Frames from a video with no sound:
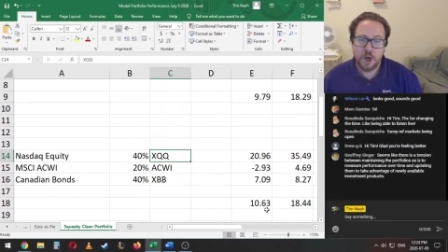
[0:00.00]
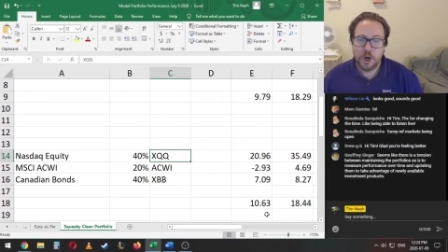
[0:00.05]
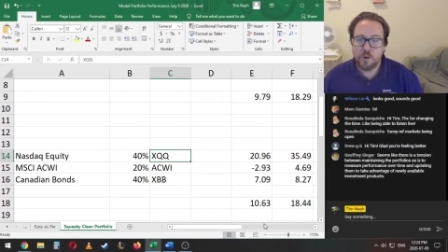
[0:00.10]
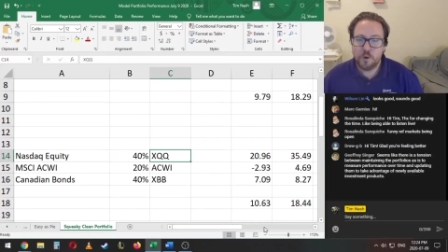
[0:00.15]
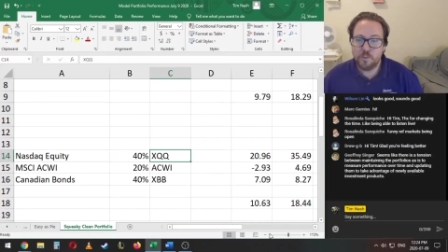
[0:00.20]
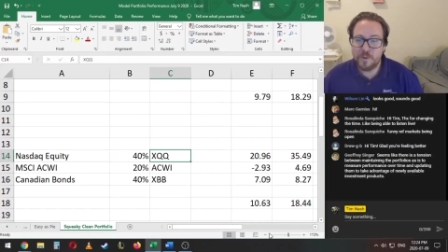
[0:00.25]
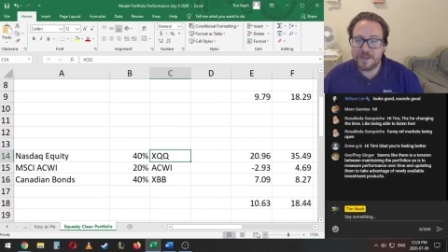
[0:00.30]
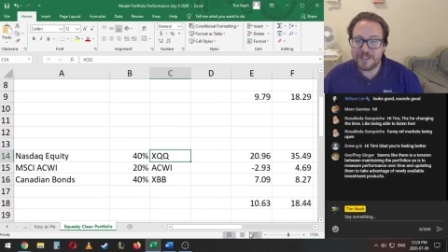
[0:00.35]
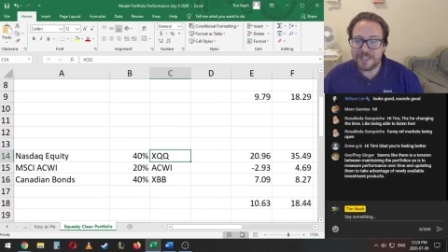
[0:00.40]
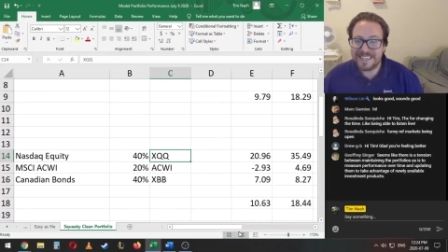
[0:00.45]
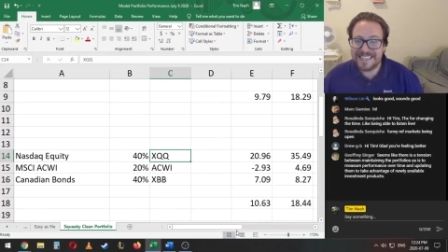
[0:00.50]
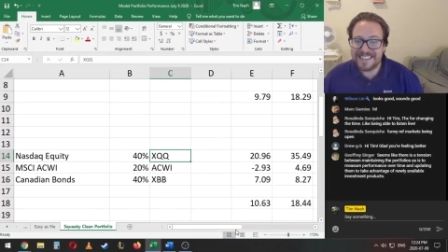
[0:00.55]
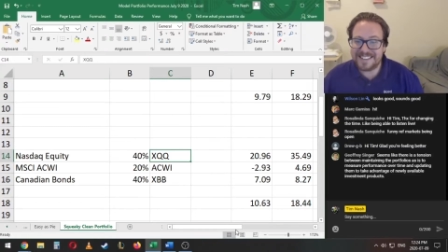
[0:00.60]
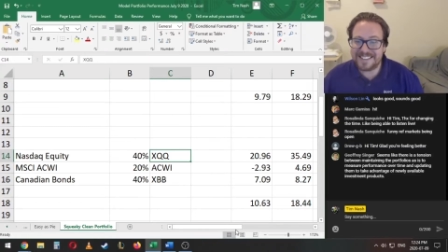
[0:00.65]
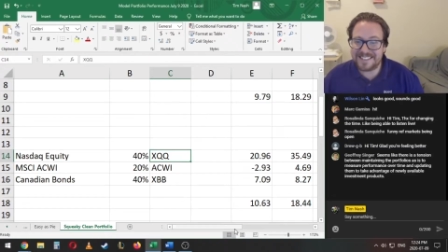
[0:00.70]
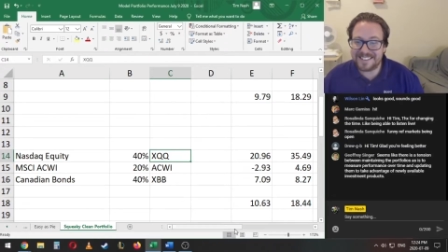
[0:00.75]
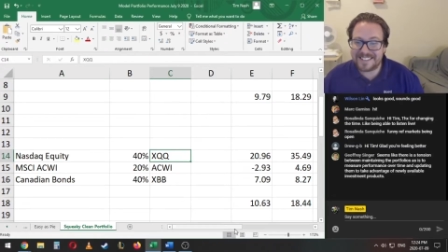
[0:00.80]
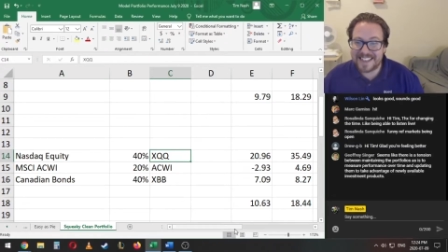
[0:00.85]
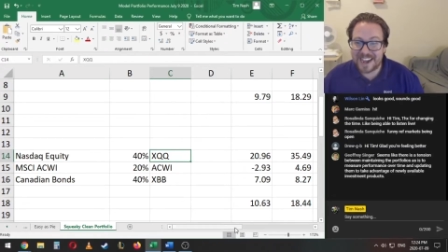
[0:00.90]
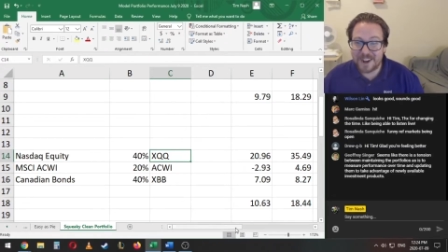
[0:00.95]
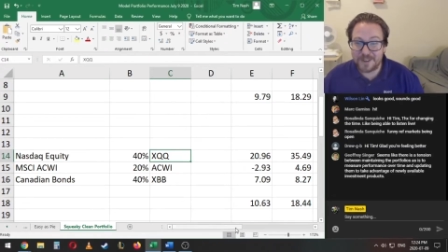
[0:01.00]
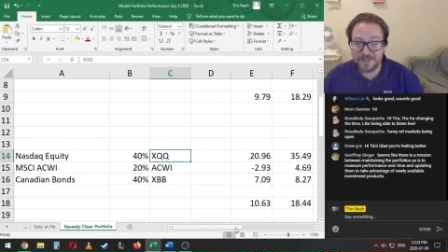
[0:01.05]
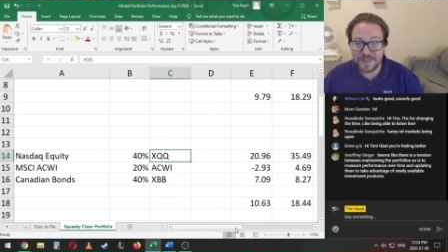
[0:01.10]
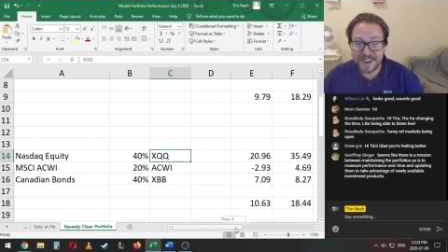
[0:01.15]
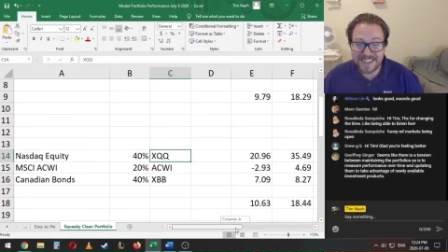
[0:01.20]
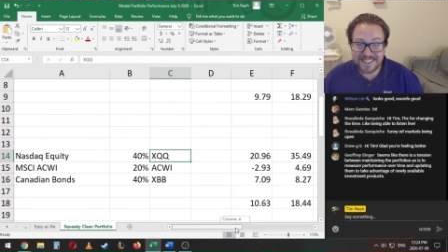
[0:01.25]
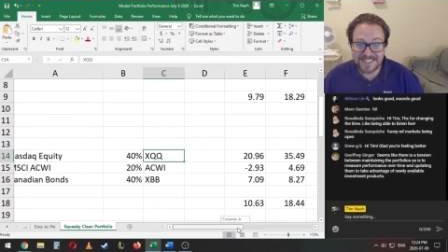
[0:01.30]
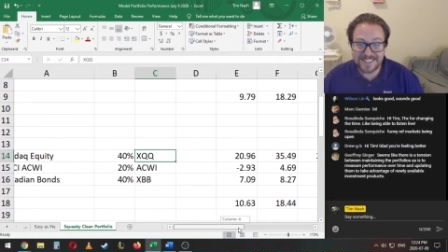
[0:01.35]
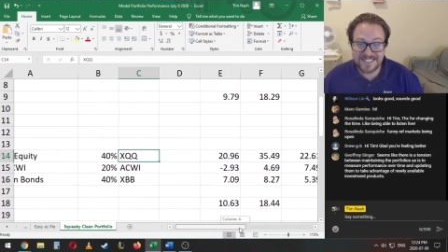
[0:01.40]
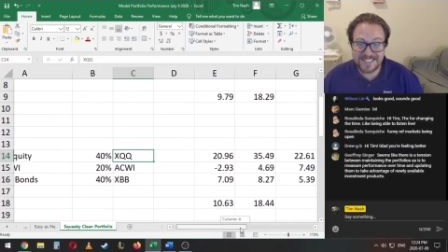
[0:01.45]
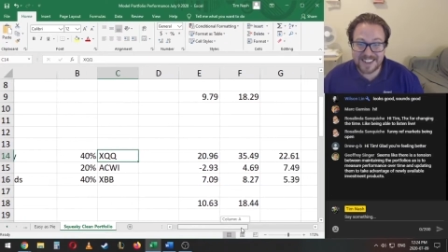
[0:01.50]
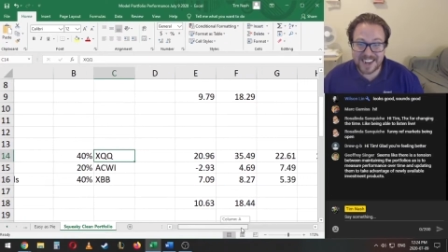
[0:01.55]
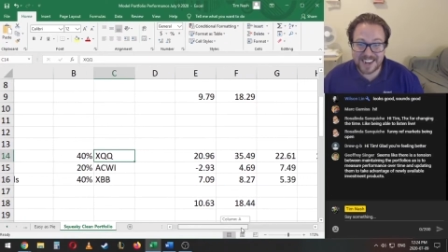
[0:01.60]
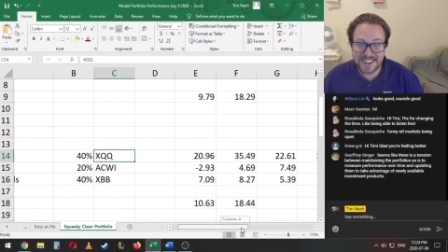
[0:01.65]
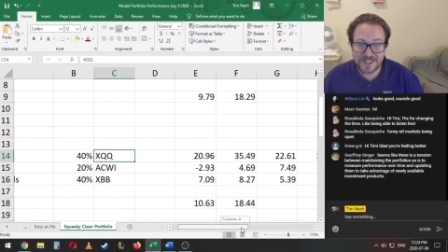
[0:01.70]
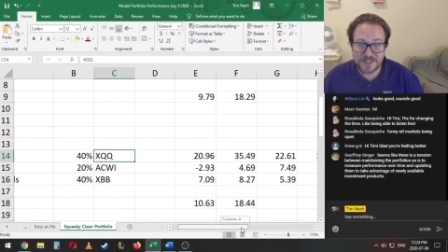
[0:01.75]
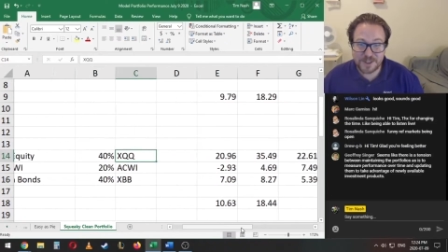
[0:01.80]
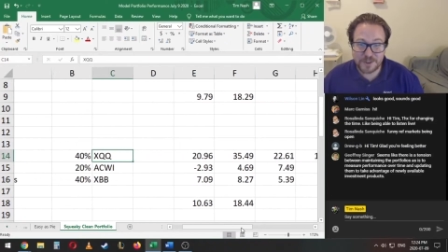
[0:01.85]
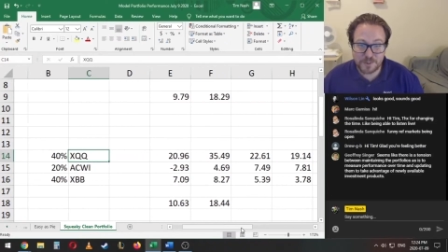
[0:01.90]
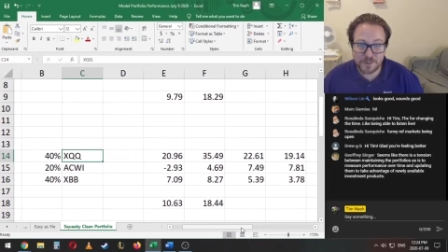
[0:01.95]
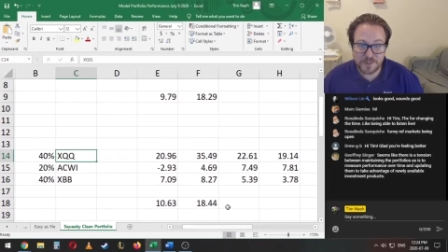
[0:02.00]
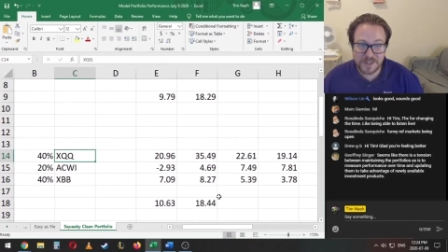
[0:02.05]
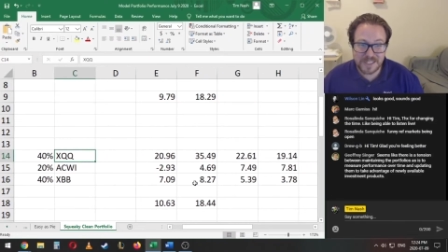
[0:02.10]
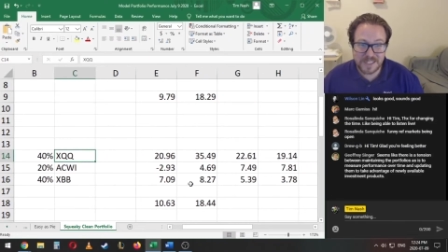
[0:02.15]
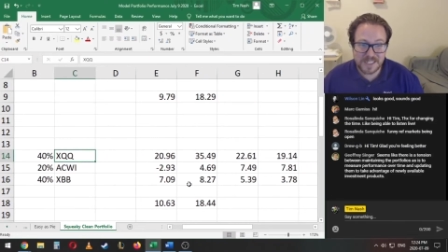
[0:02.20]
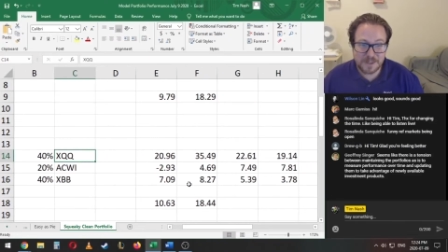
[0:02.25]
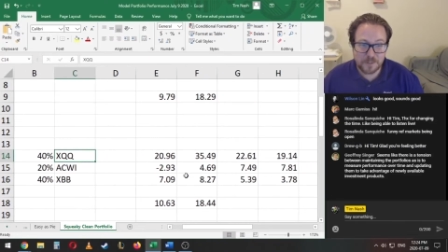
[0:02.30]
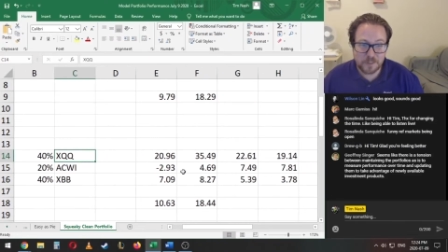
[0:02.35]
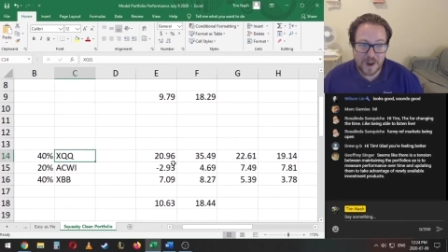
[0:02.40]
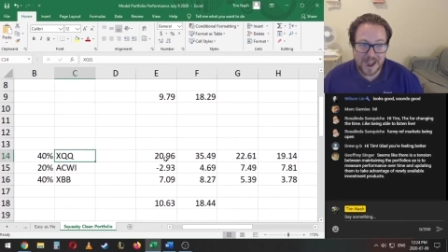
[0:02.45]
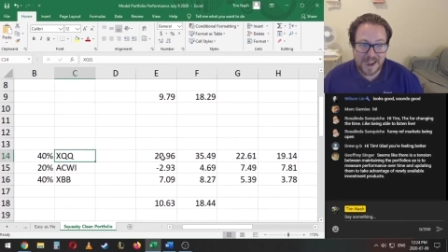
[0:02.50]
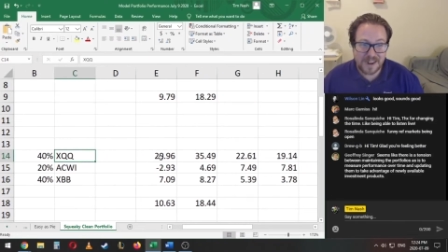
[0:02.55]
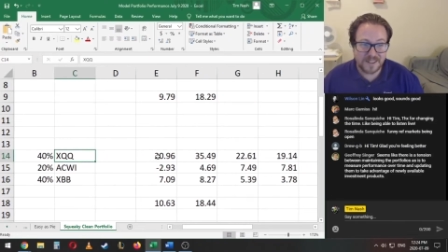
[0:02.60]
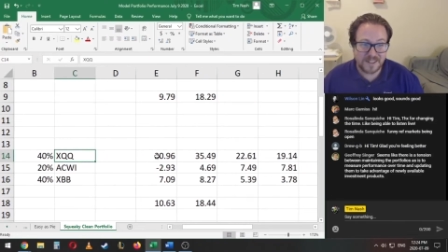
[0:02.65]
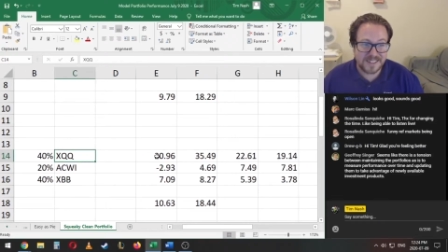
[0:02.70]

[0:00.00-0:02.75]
which itself has done really well.